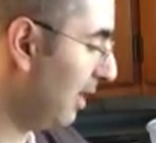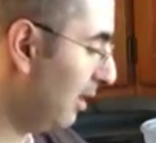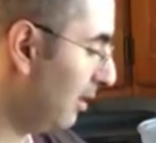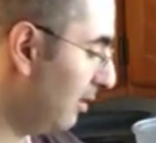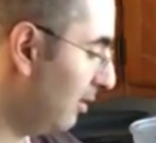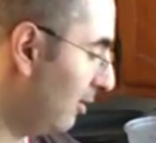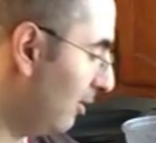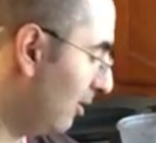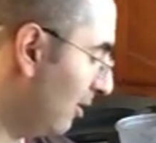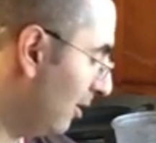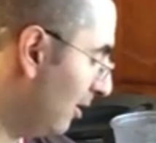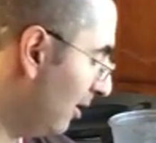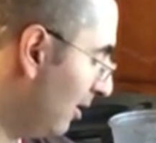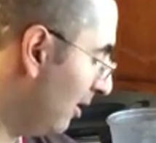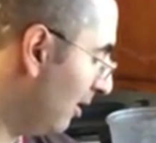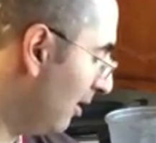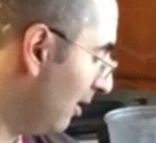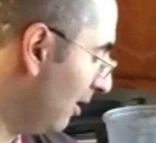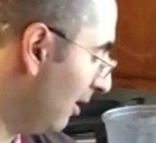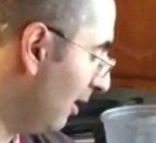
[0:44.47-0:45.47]
Master.
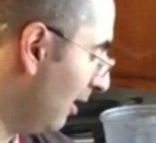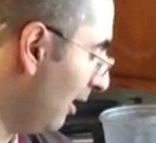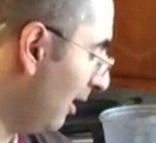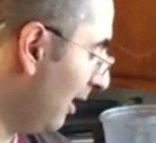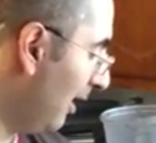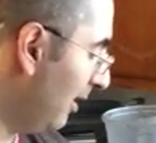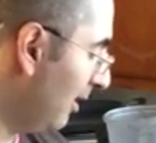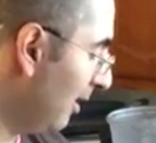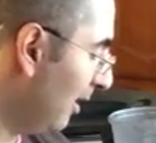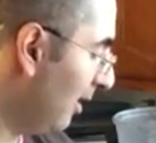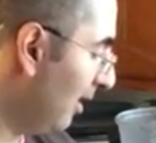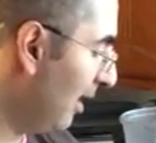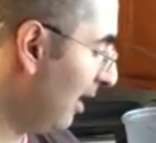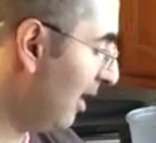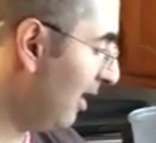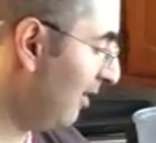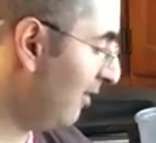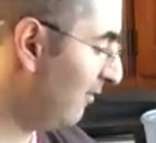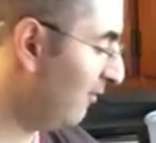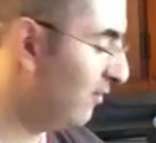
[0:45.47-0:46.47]
And I'll
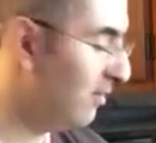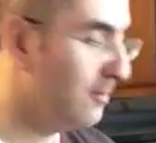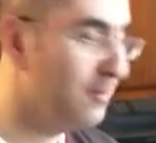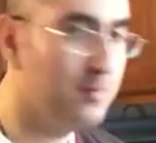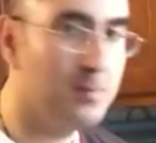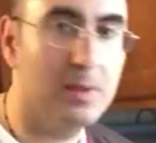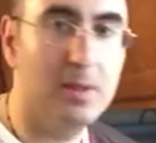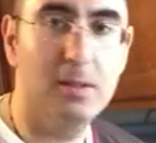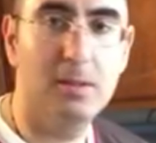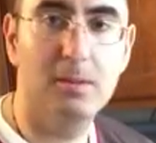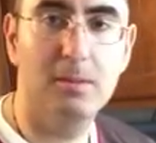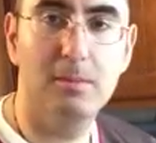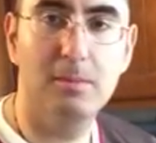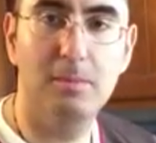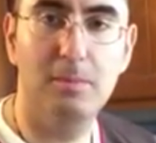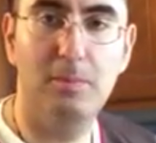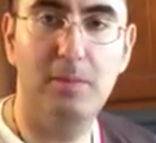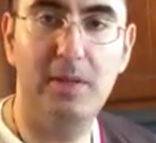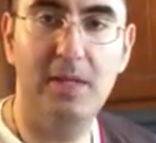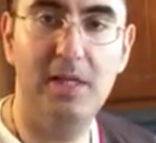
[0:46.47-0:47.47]
have
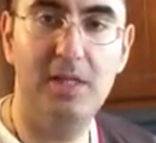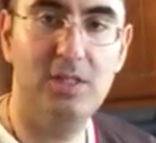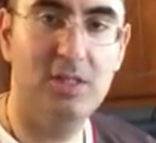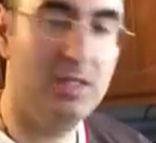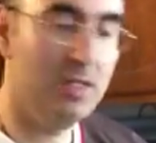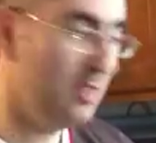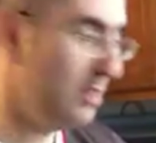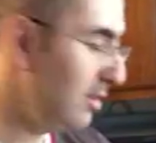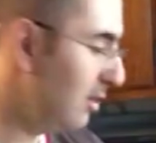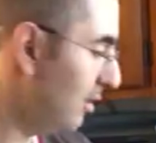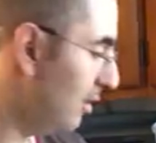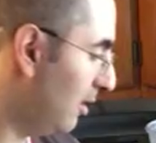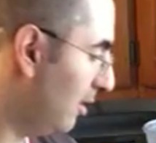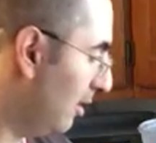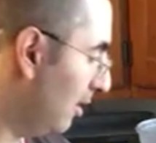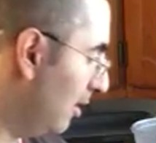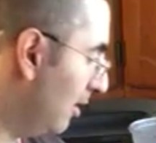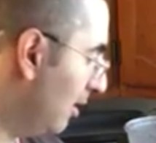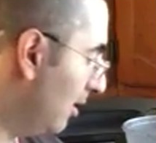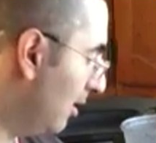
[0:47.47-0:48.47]
peaches,